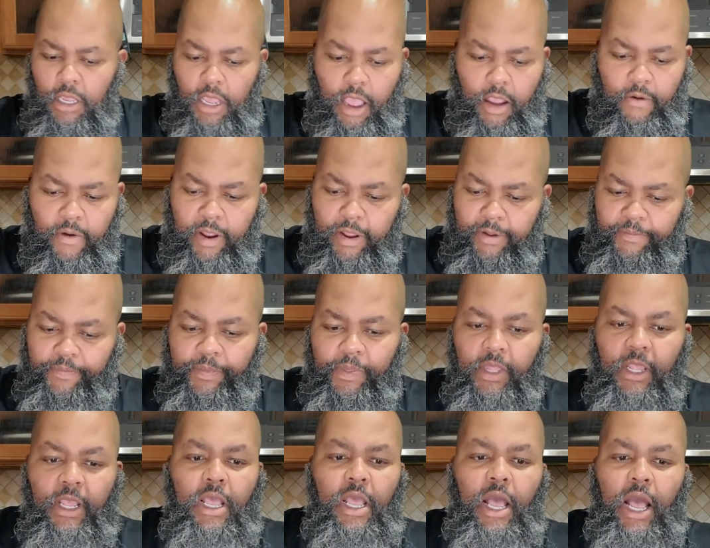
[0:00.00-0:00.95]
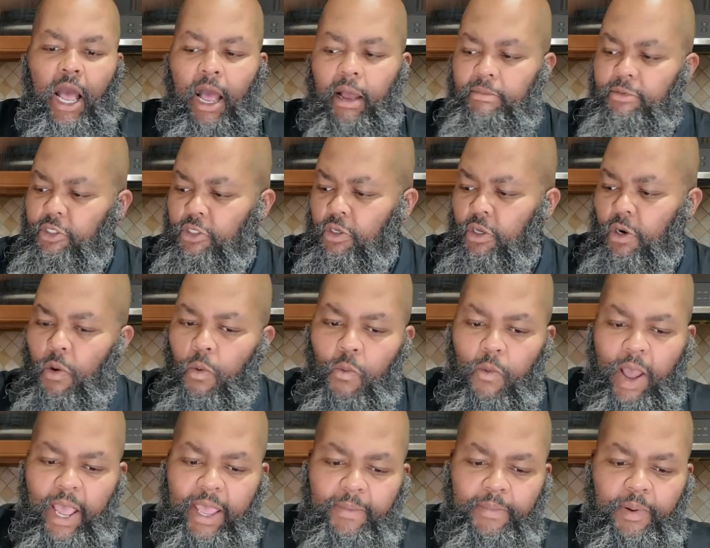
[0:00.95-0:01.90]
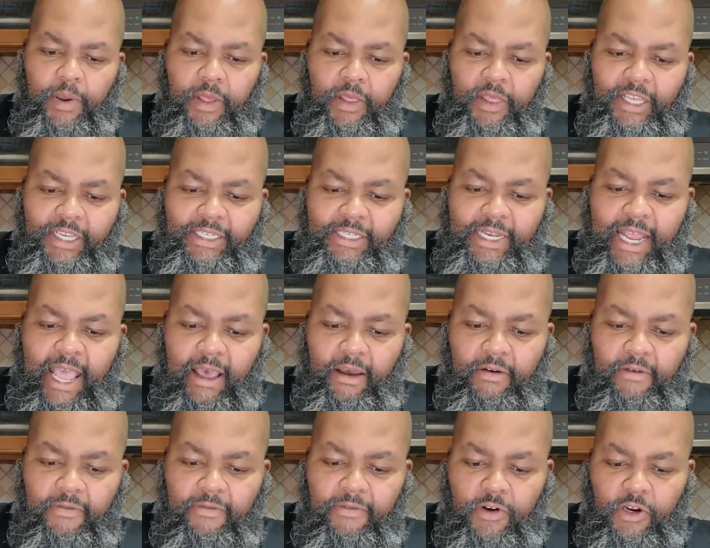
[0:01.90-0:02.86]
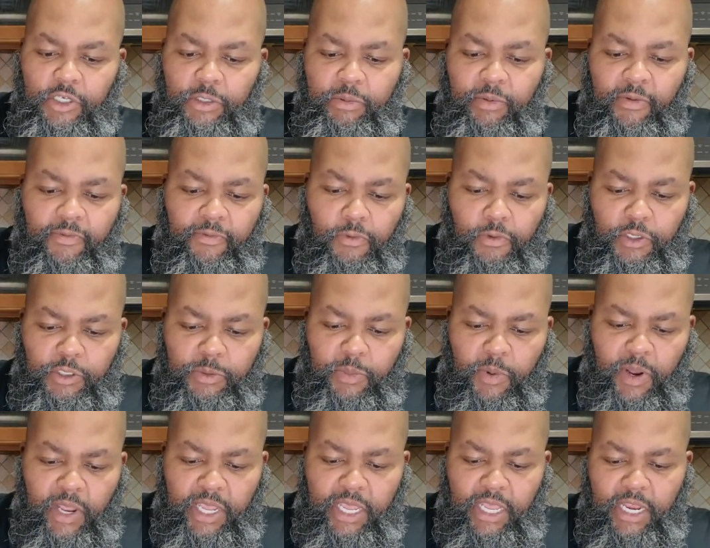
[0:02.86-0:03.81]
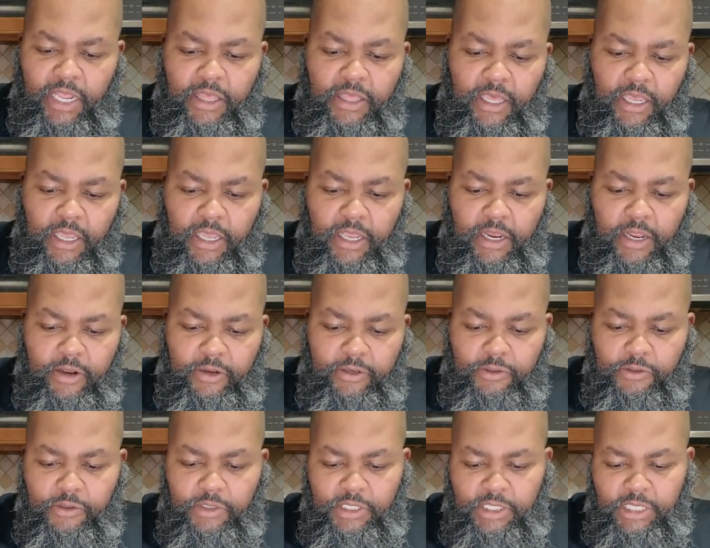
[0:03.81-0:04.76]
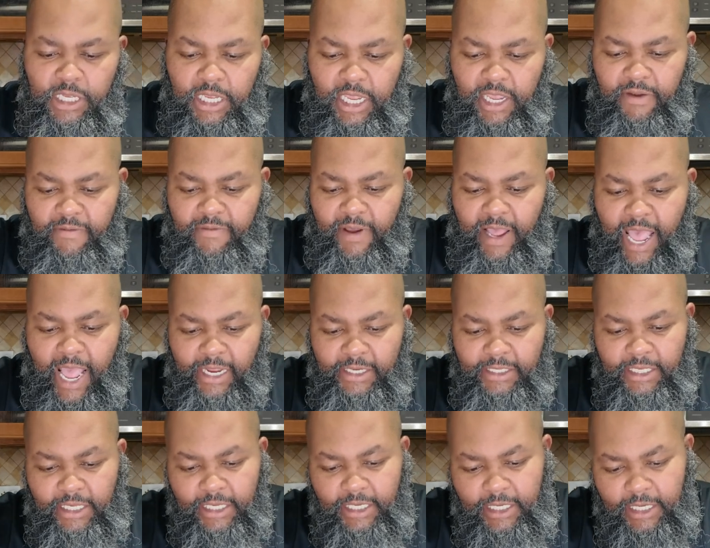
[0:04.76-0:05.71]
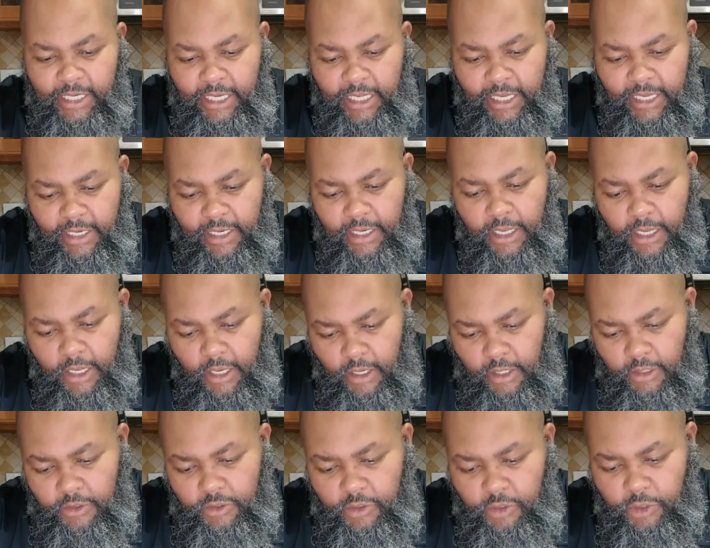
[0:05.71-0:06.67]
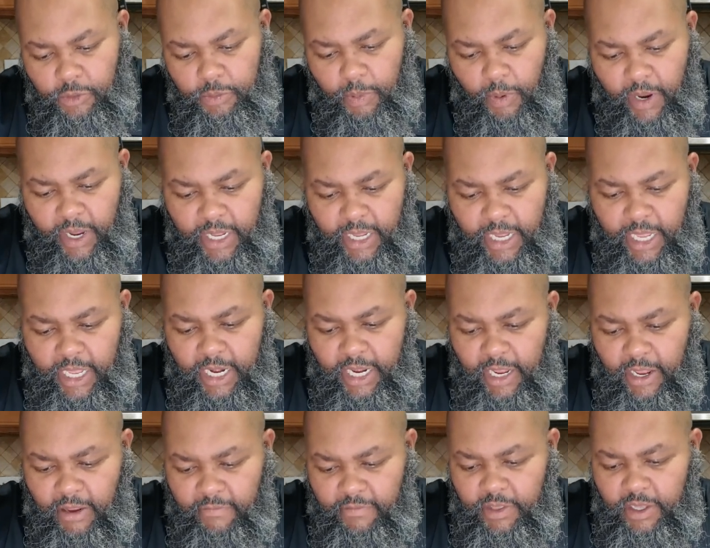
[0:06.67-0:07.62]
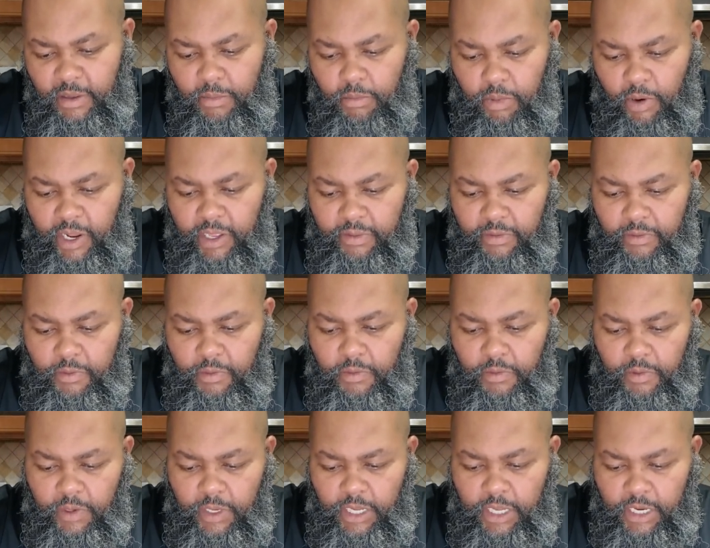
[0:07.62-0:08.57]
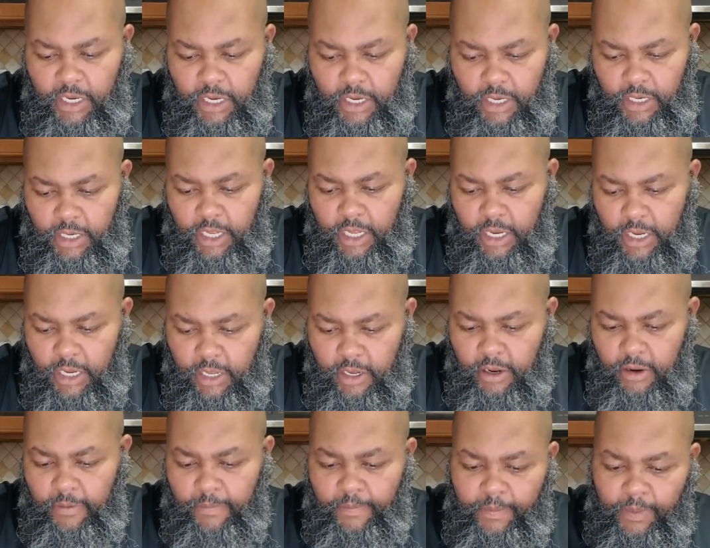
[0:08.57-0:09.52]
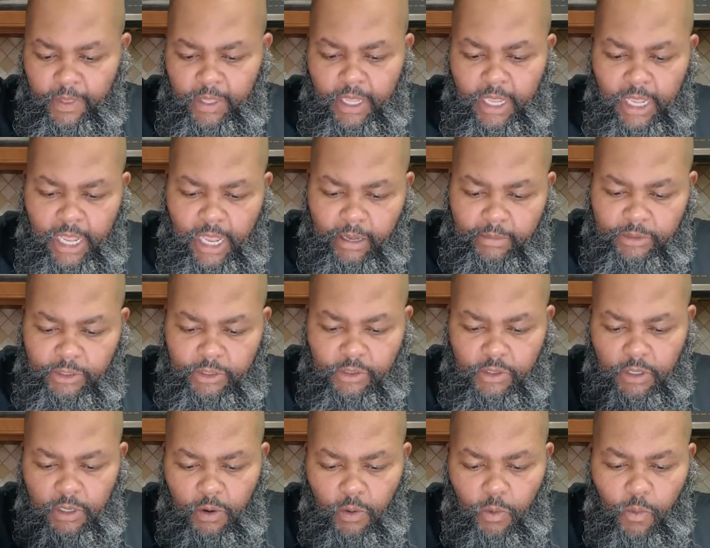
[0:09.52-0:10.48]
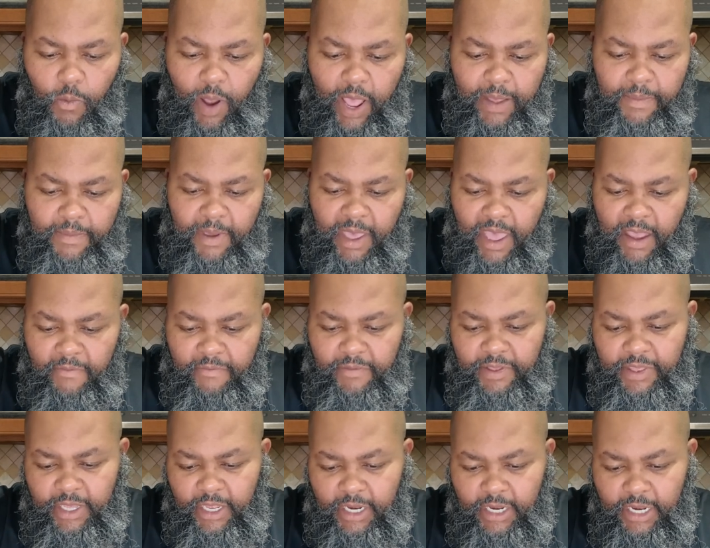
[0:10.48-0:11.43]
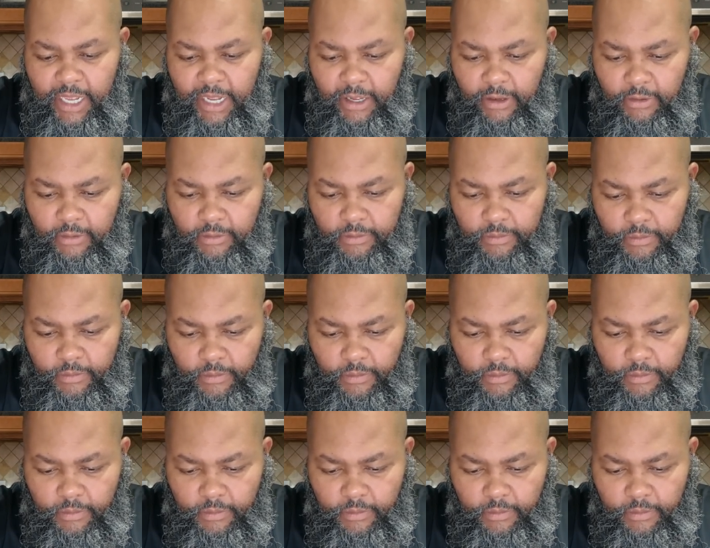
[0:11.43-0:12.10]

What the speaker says: all right. I'm just gonna wipe this down first before spraying anything in here to see if I actually need to spray any of the breakthrough in here. I'm just gonna wipe everything down.